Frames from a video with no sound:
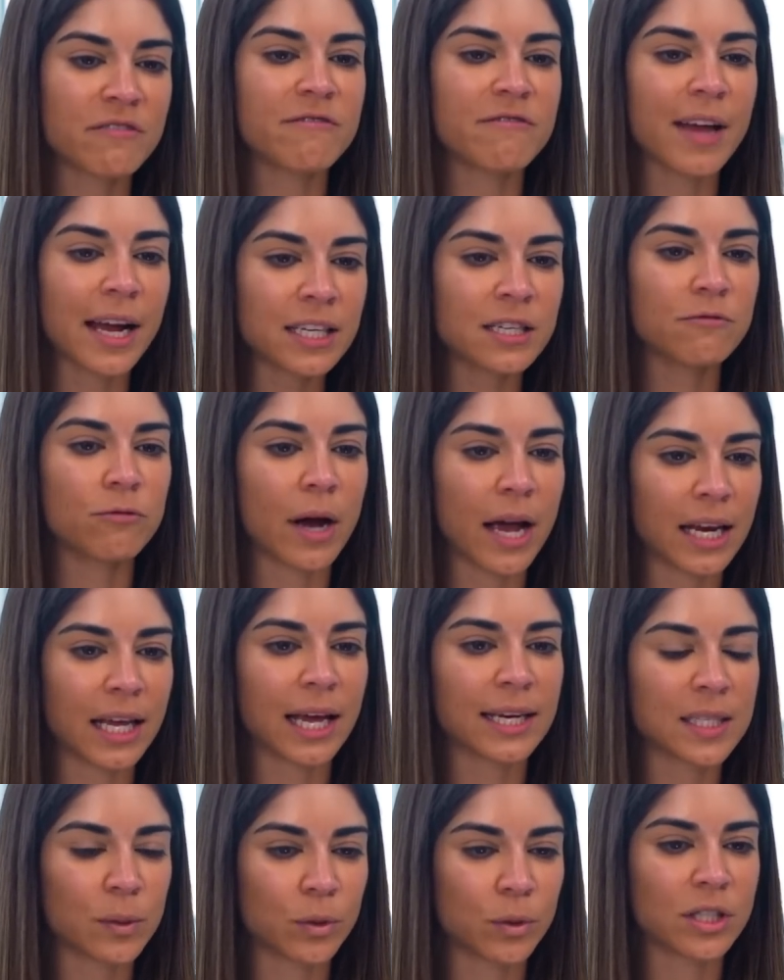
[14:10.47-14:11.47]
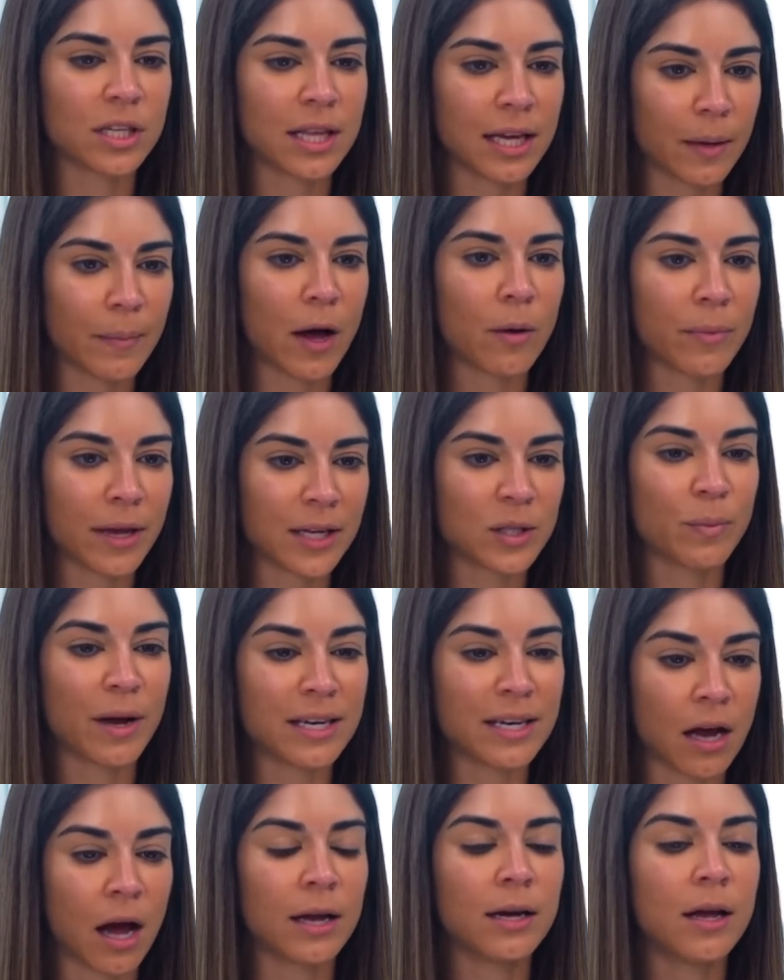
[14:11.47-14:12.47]
effective way to get someone to think about me is
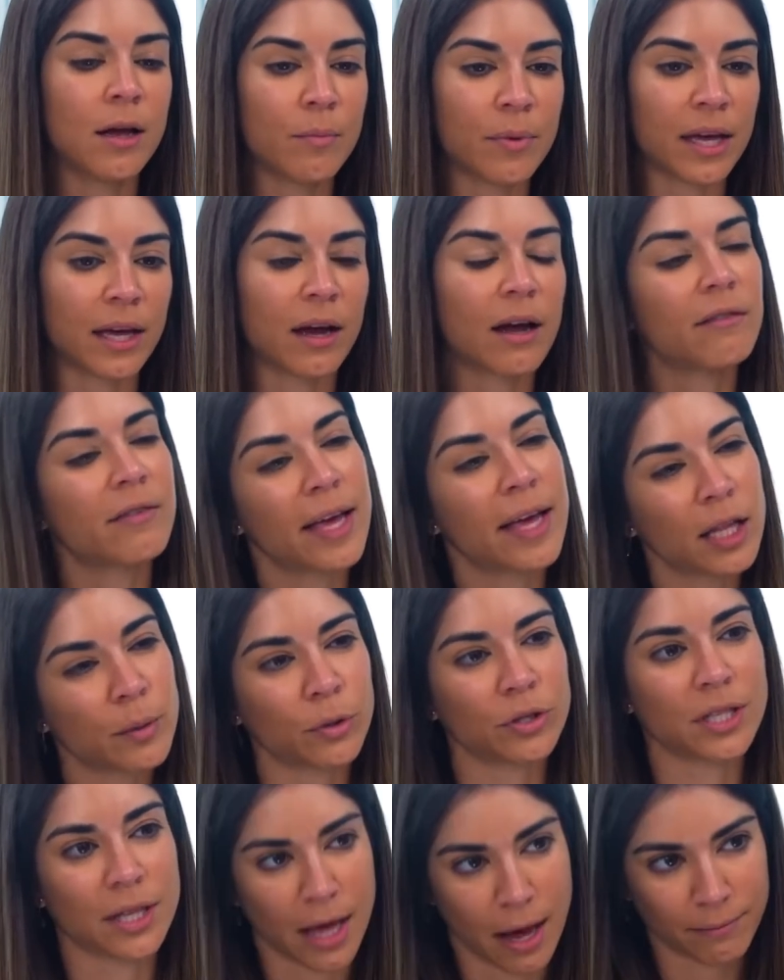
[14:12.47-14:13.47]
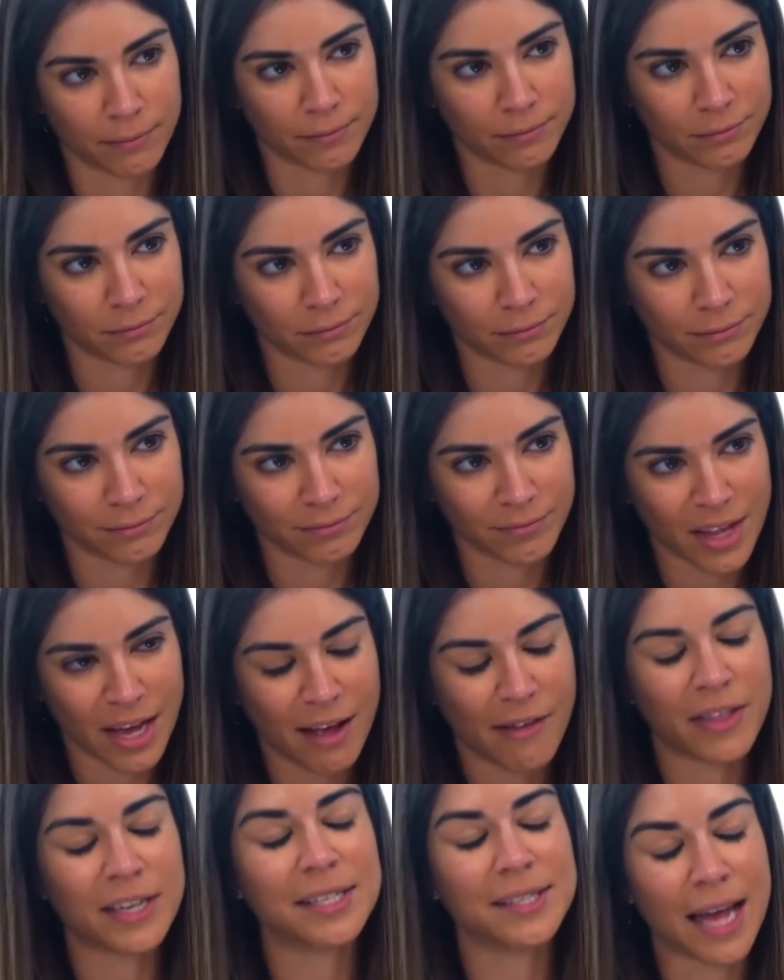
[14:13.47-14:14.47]
by not being available to them.
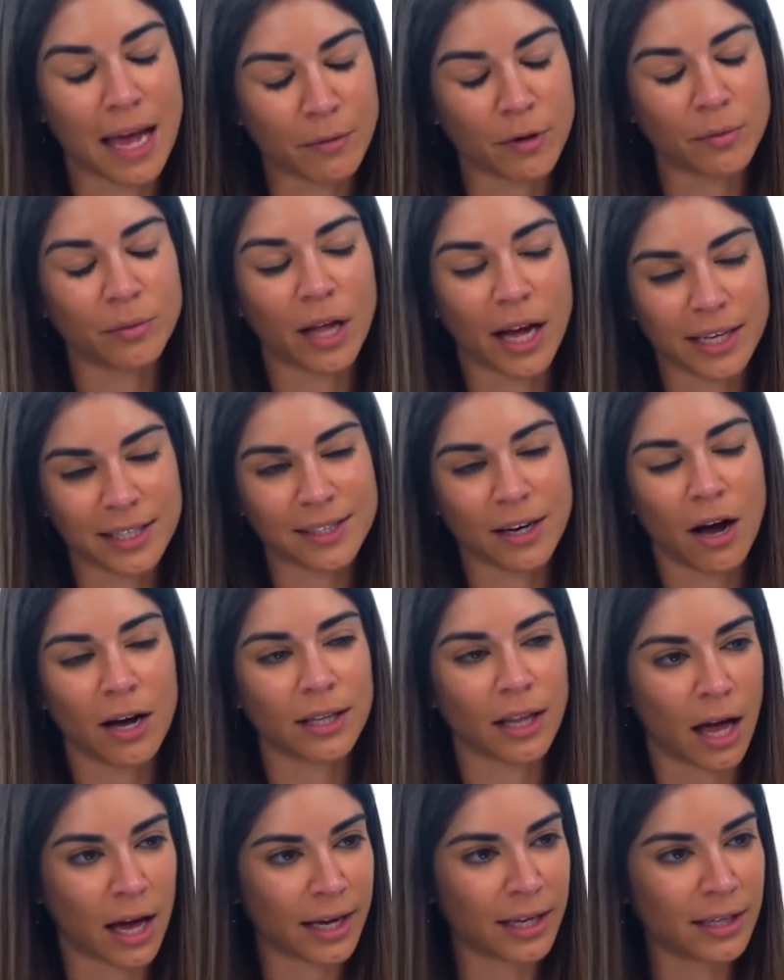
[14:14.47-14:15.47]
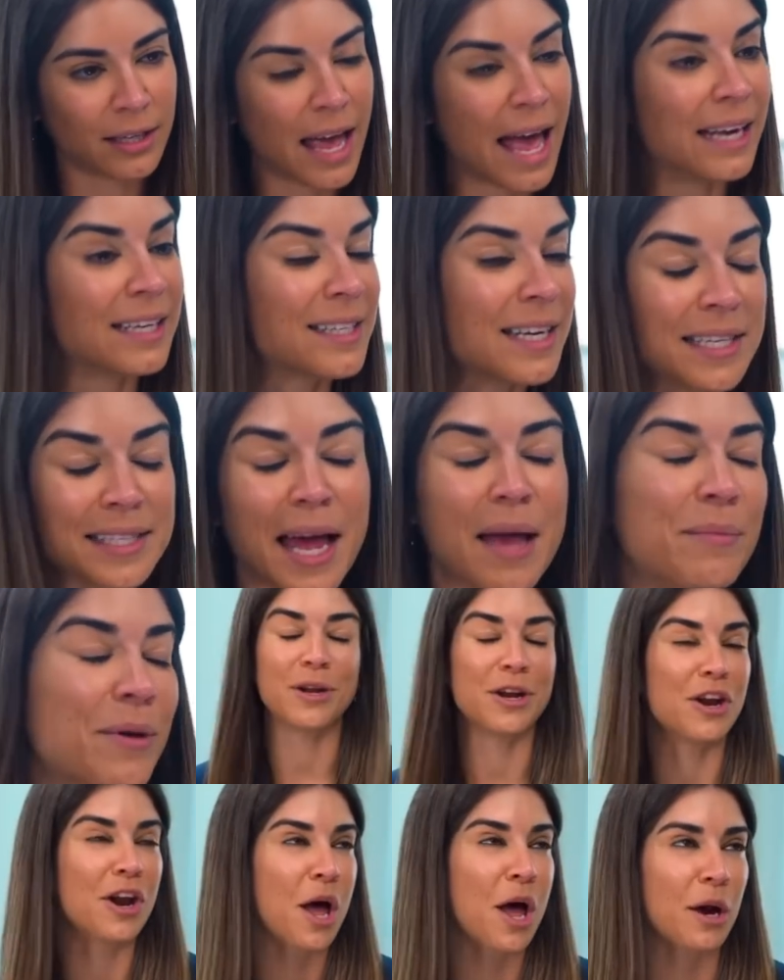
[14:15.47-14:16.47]
The same applies to online. And since I'm
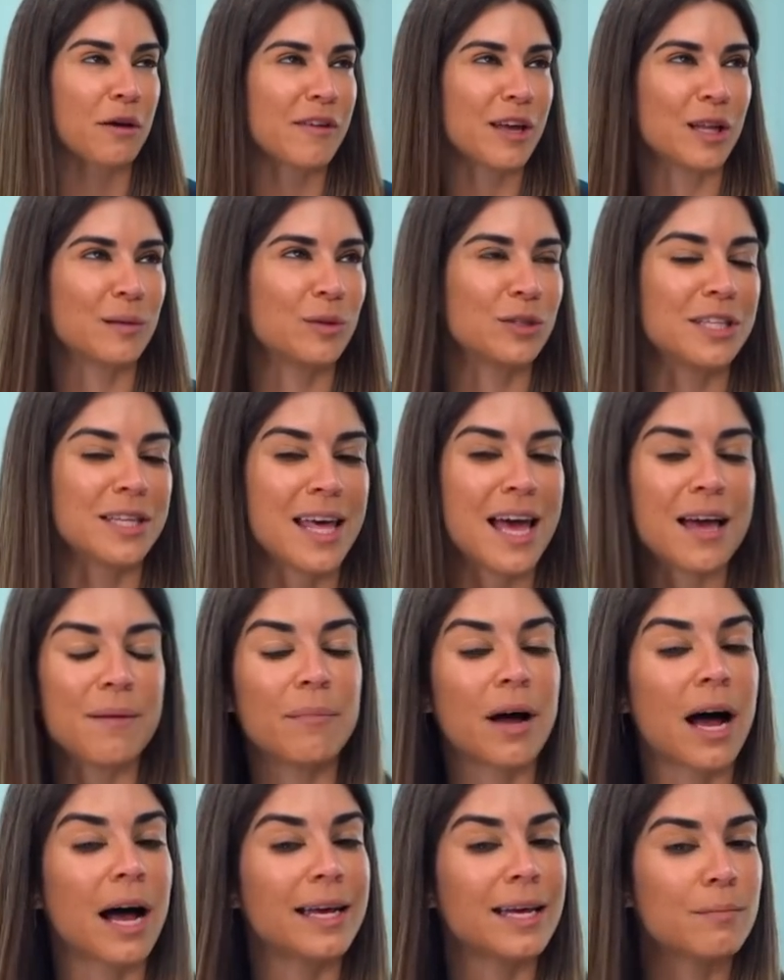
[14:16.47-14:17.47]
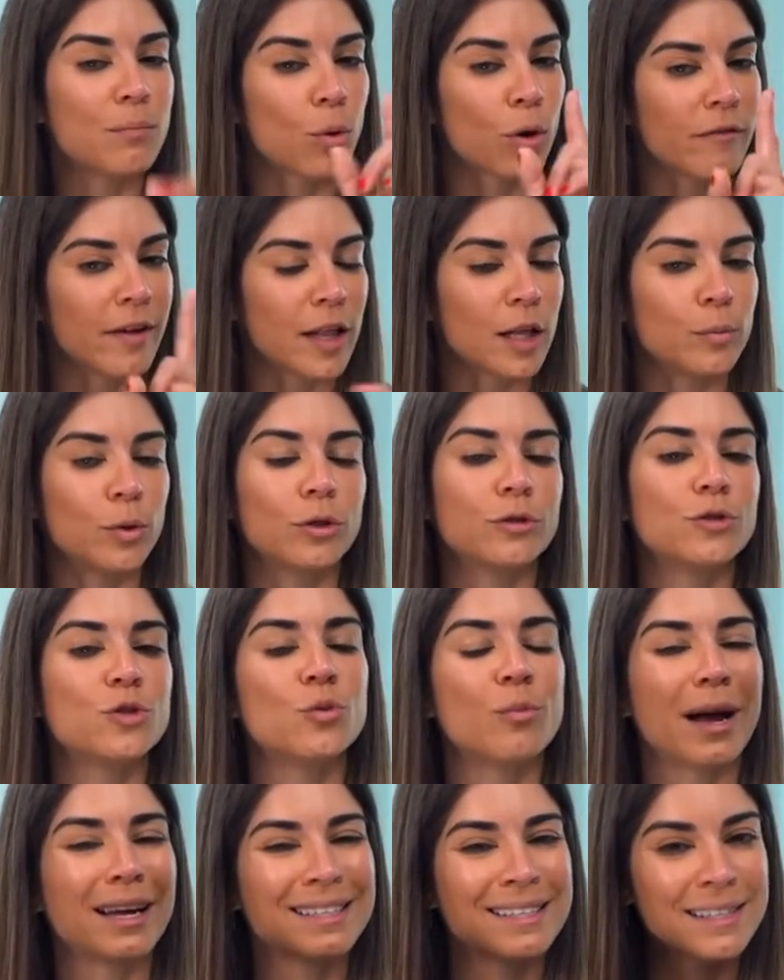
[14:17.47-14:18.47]
not available to them, I am more available to
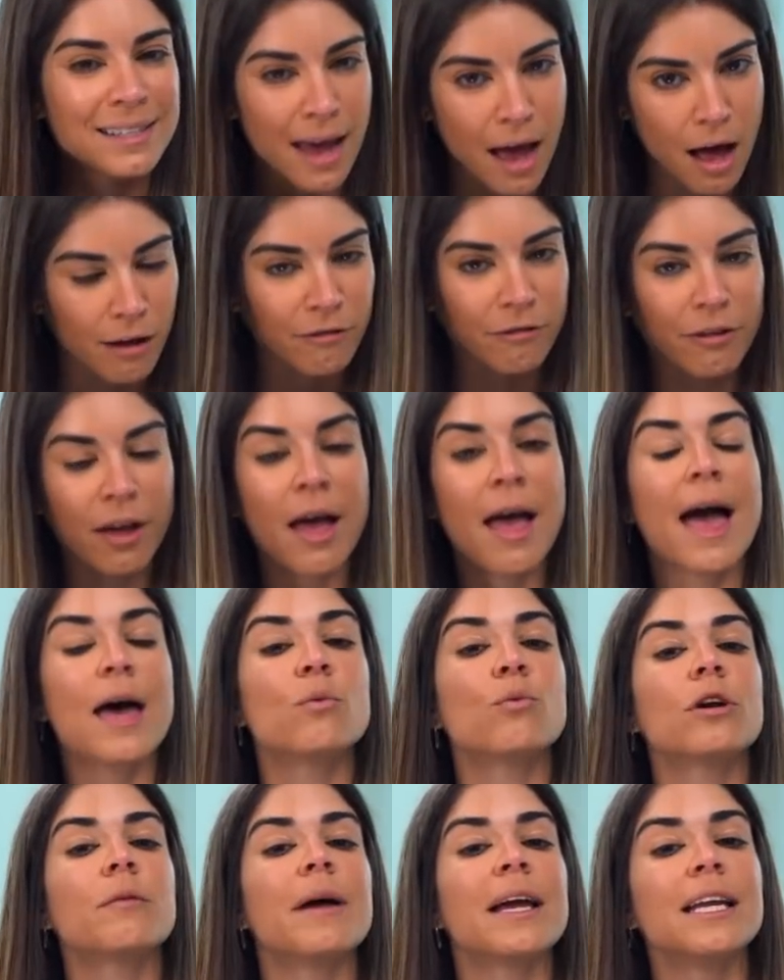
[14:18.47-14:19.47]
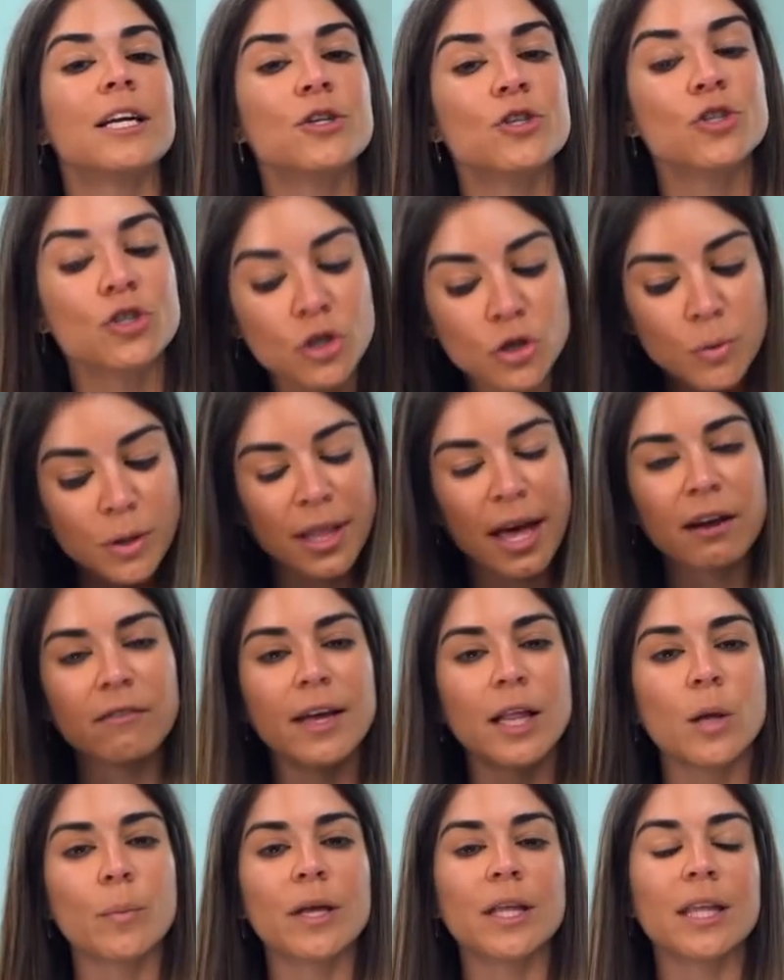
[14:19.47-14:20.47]
myself. And what am I going to do with that
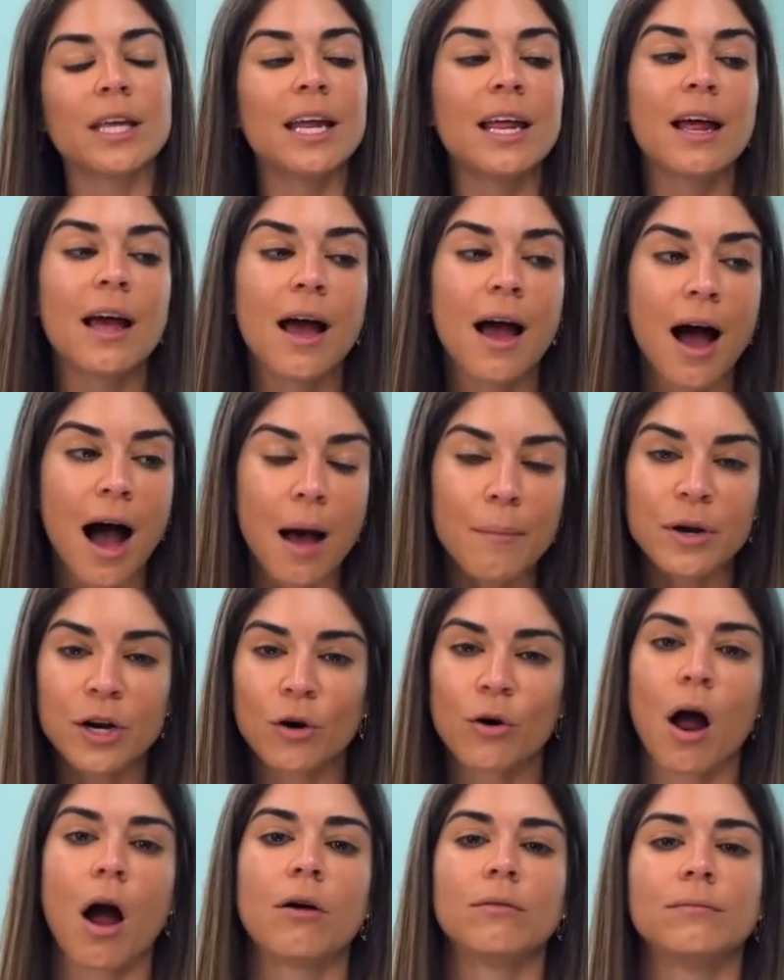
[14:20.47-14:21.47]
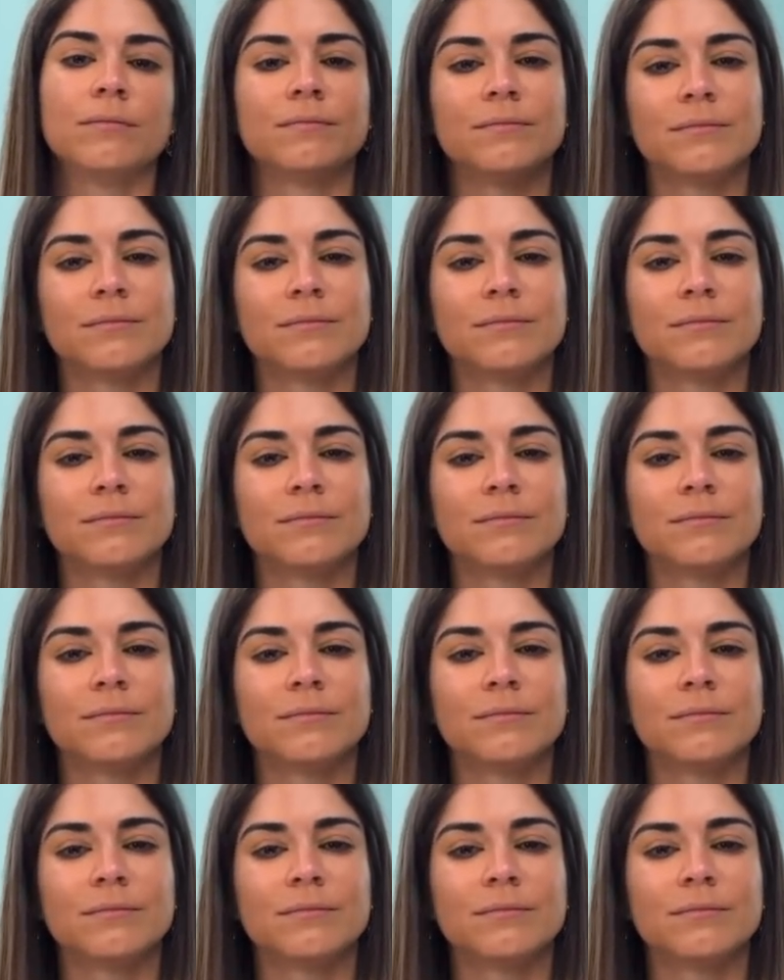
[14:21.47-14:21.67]
availability? I'm going to grow.